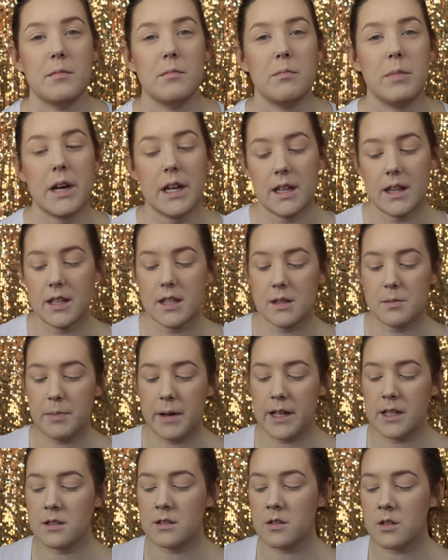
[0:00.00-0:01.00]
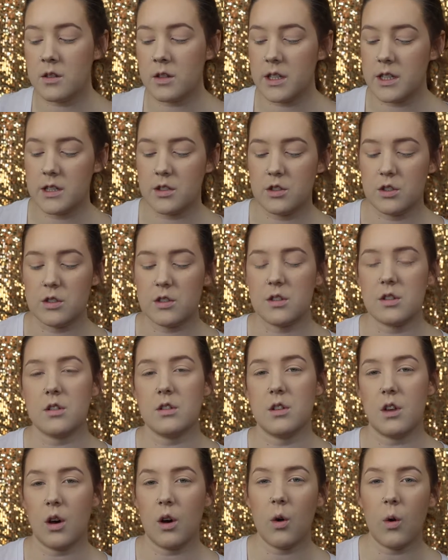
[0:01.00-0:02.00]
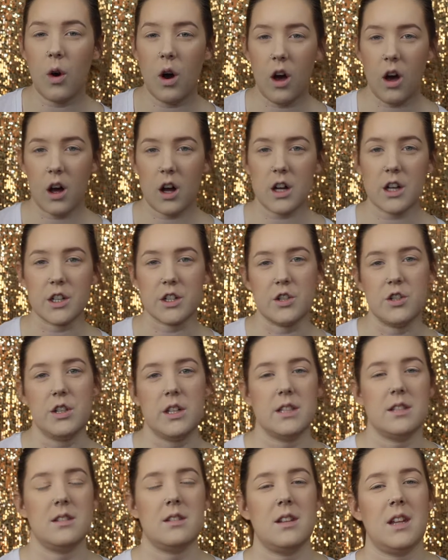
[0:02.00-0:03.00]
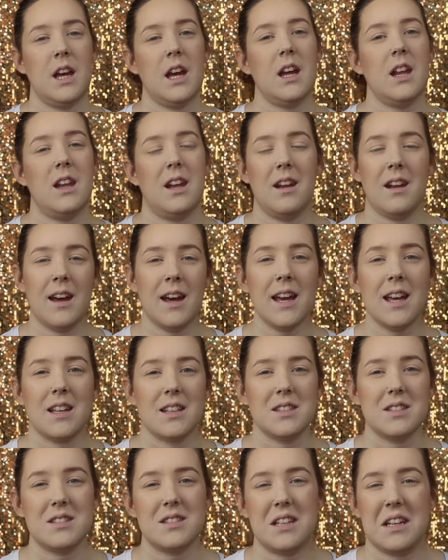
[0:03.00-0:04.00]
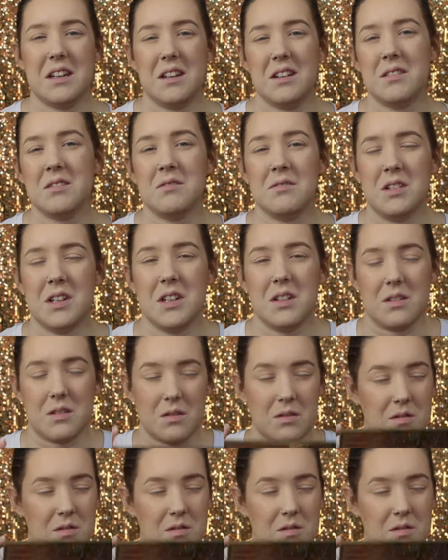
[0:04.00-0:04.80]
But this pencil is just so harsh. It's not nice. I don't know.